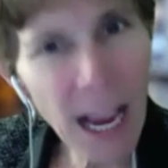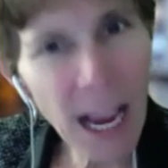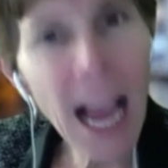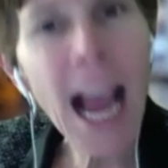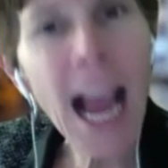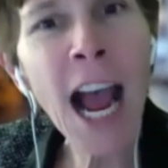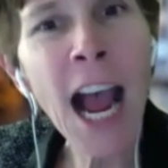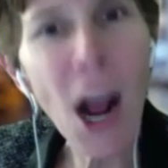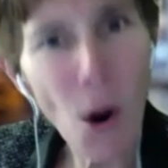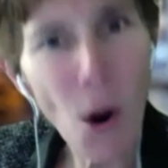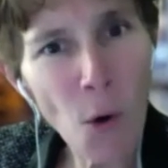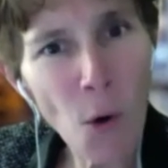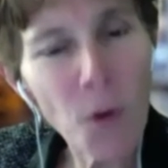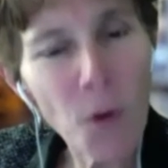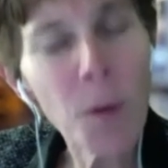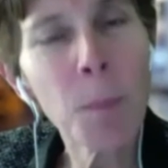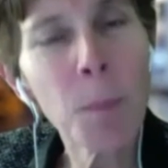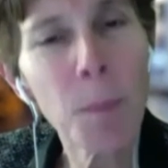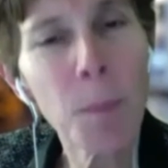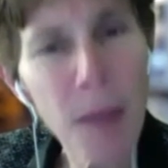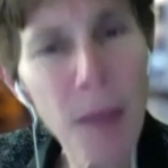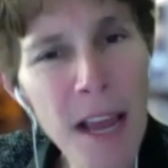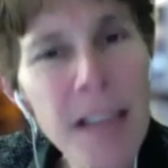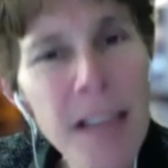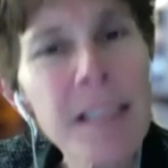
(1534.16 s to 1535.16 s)
how to
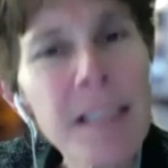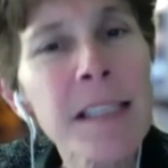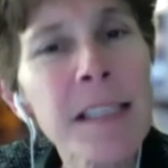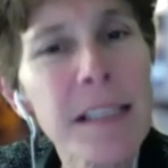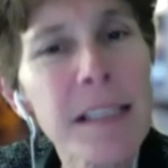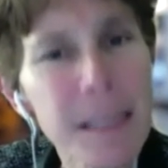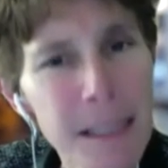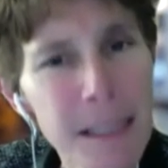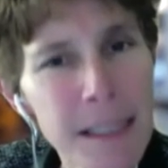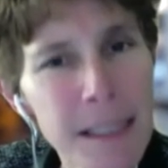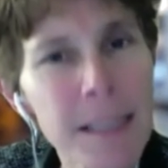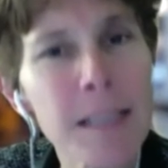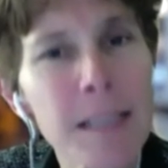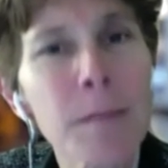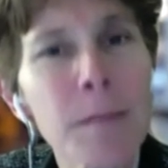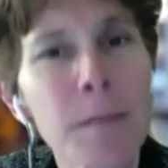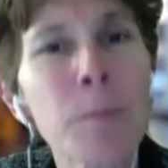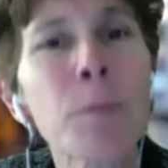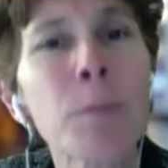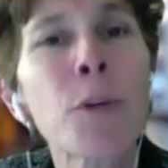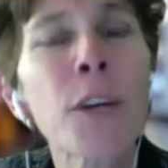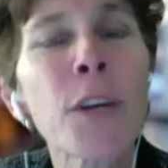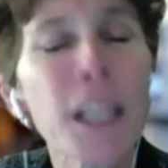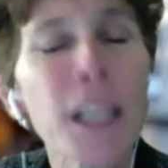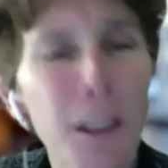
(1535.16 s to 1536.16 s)
best
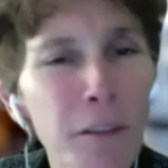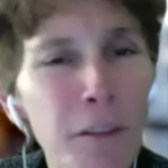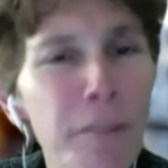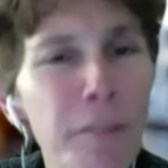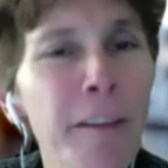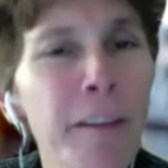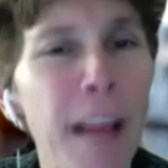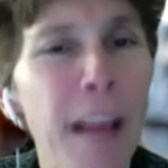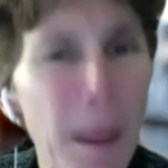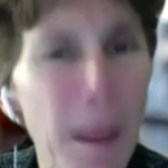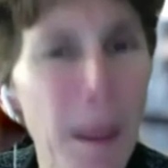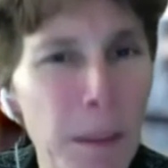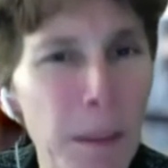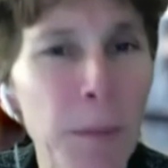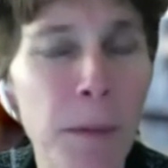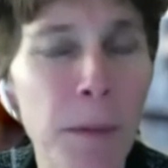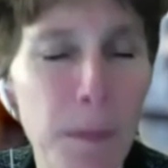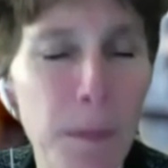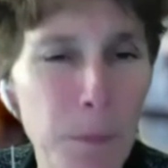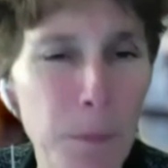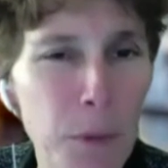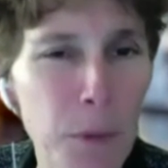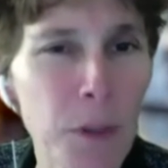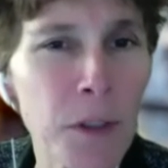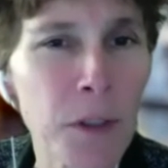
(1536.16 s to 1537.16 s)
bring family
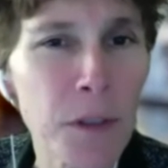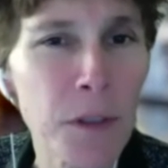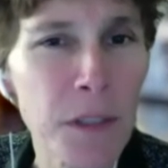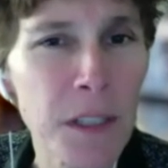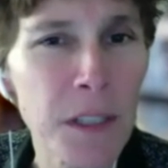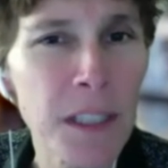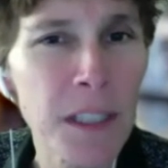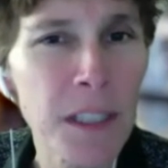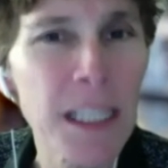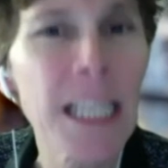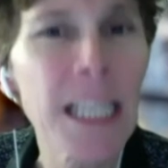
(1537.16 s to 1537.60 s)
members